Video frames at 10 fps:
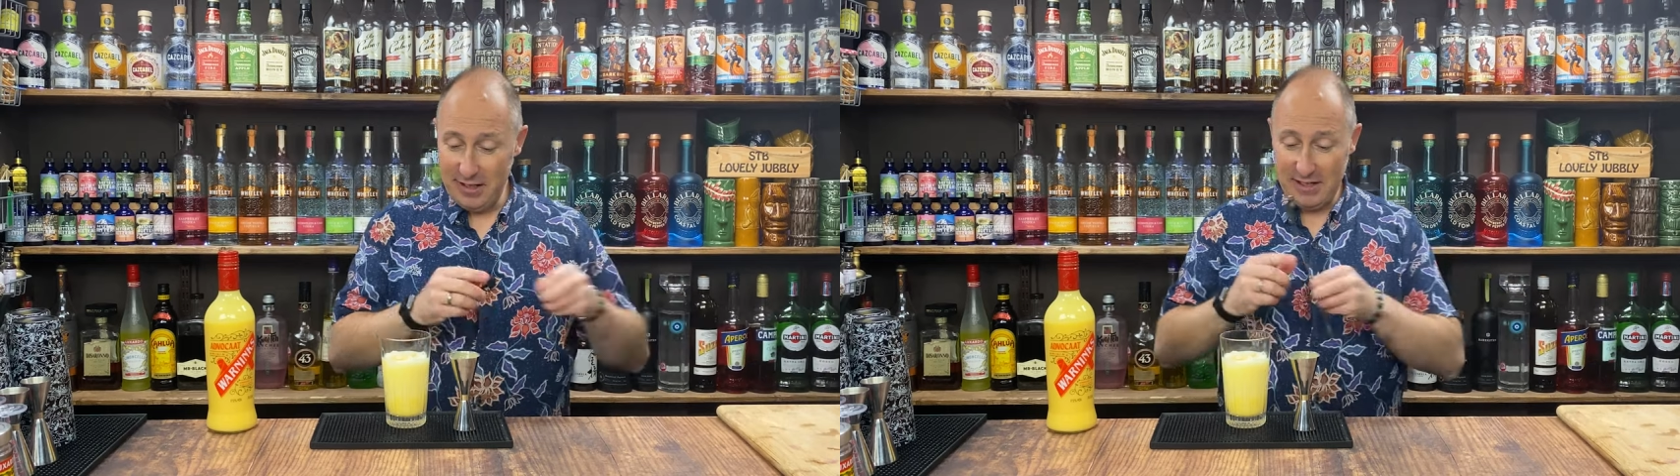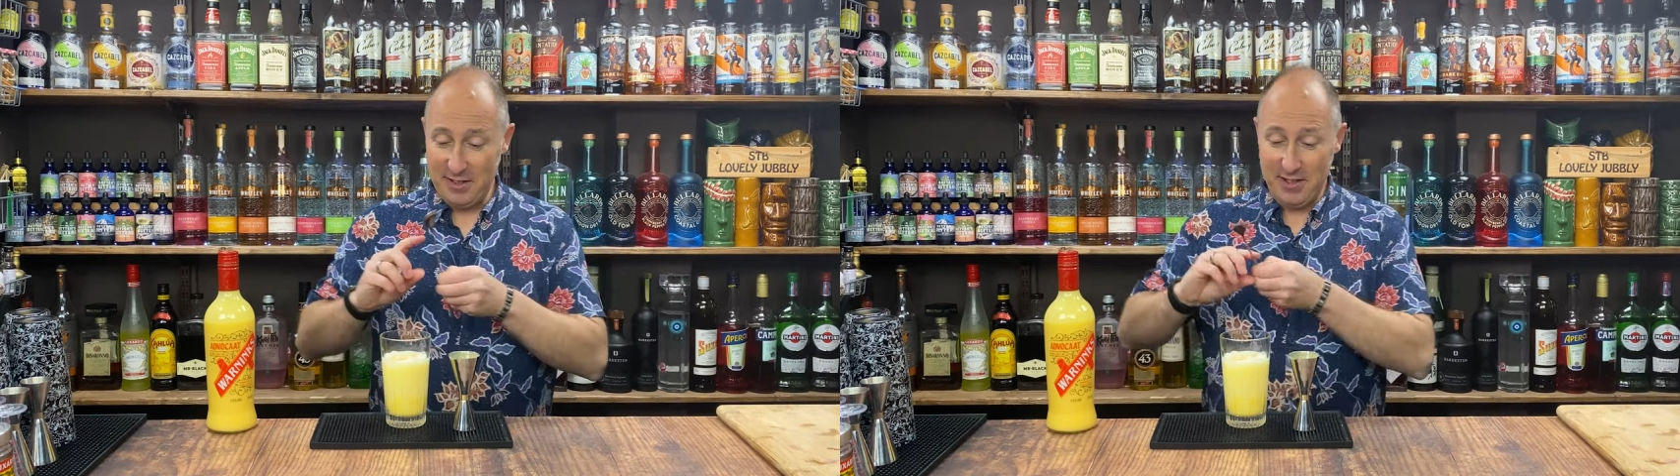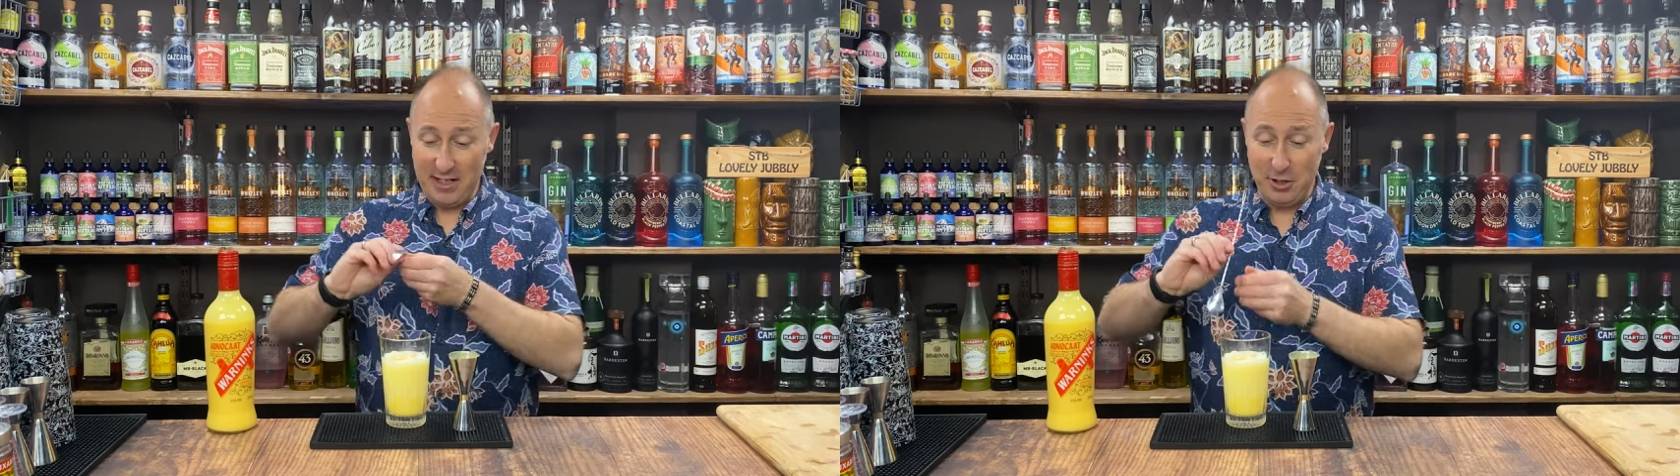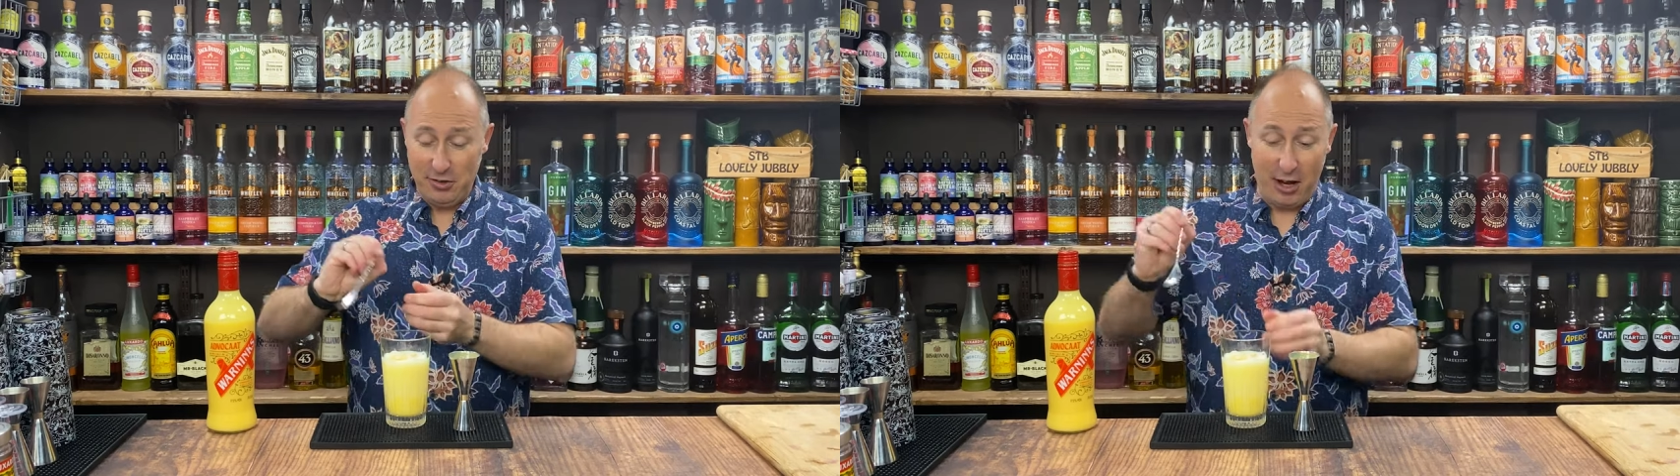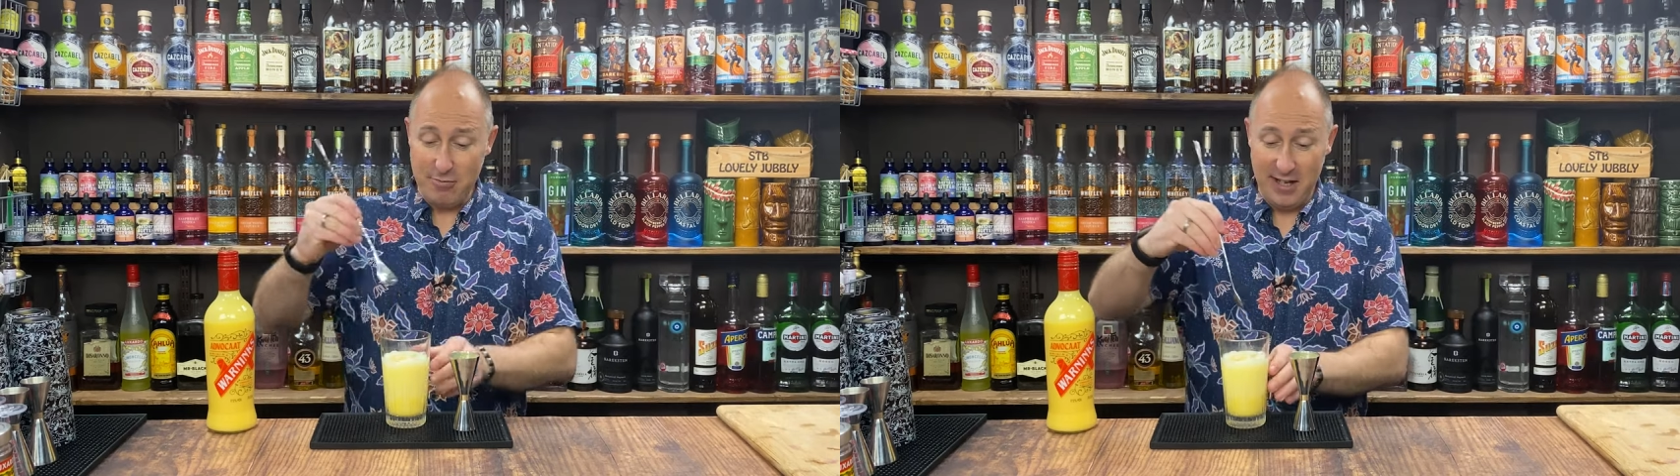as I say, you
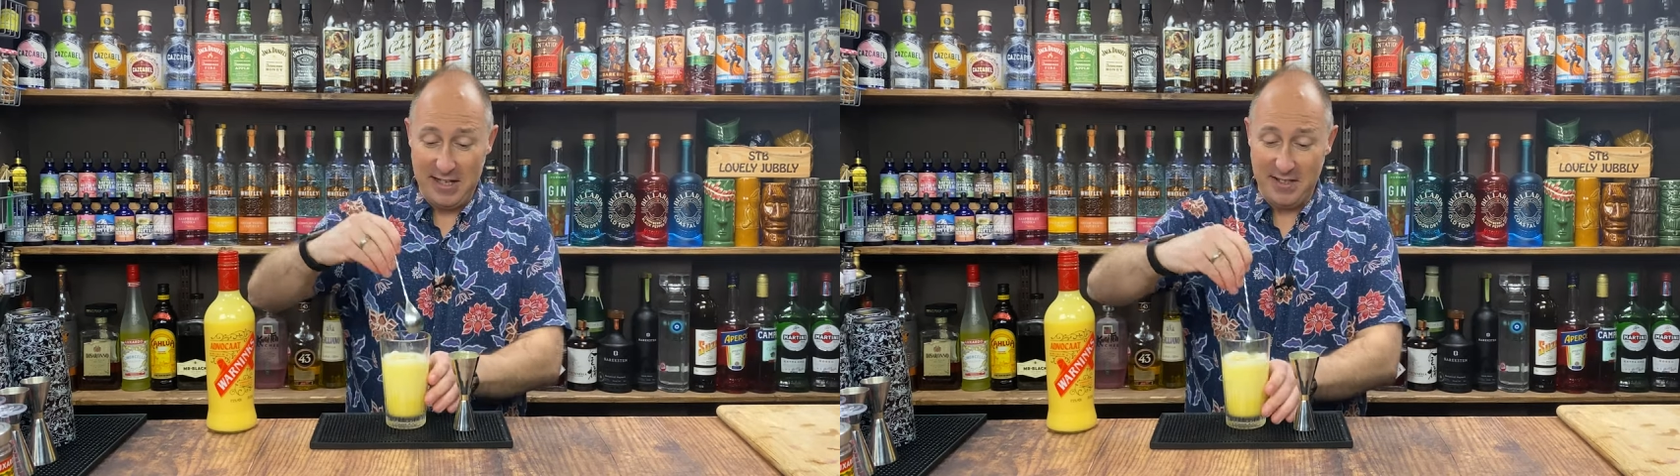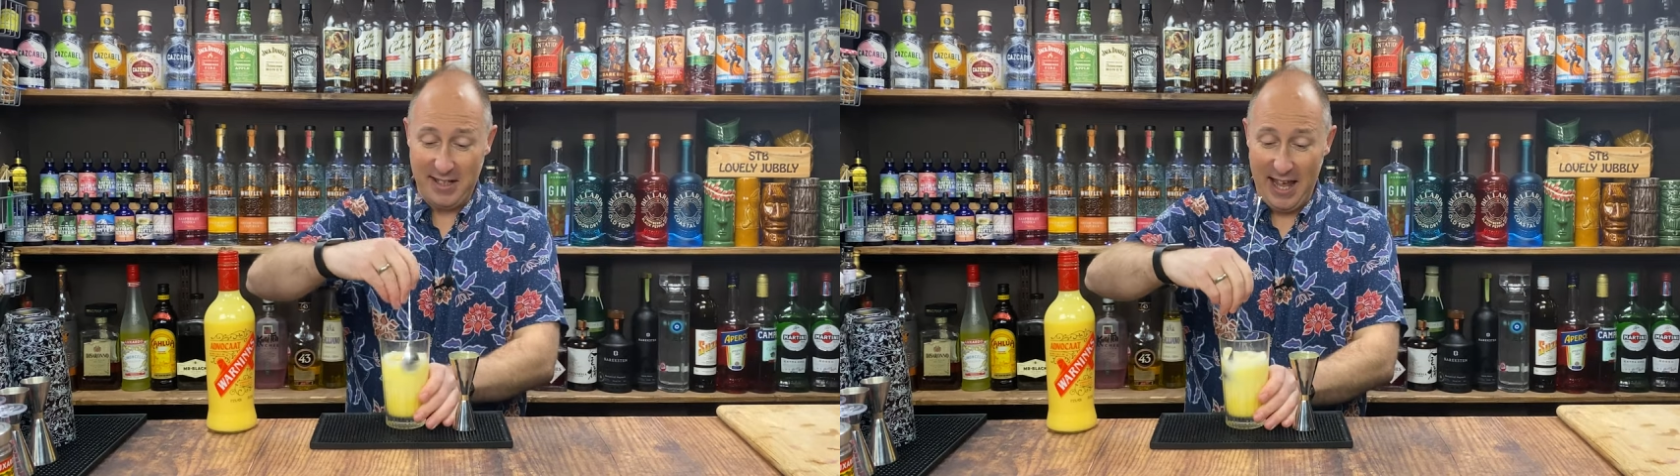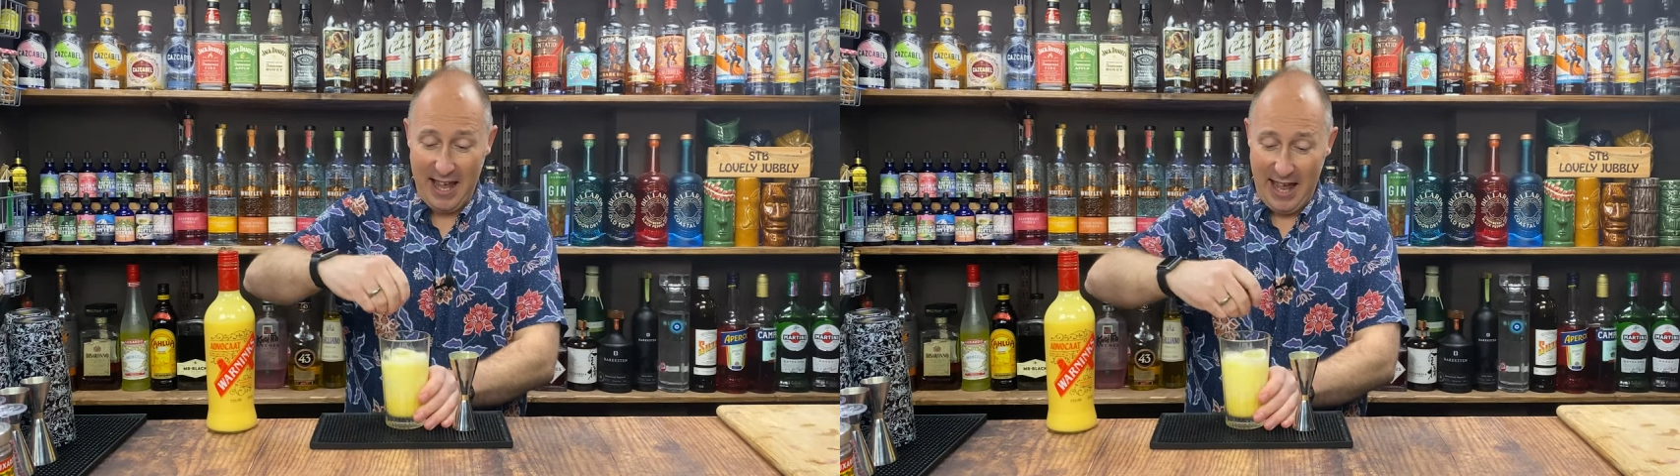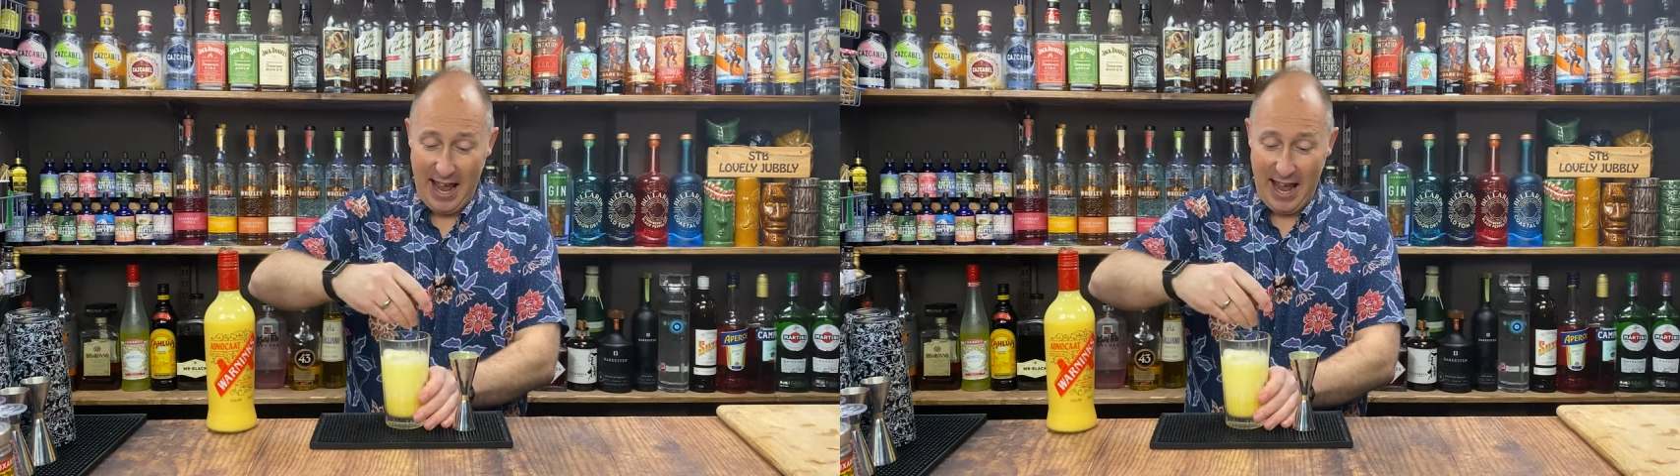don't need to get